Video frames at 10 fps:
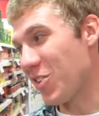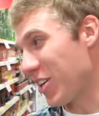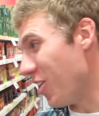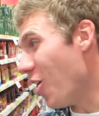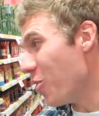You
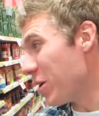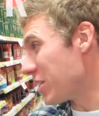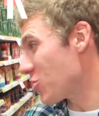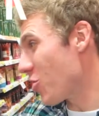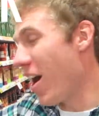could
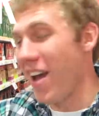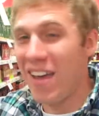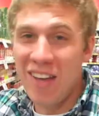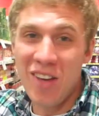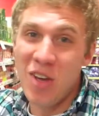always try
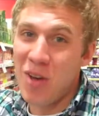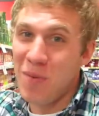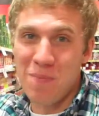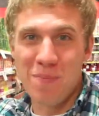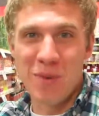
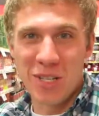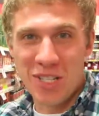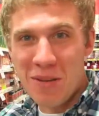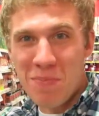mushy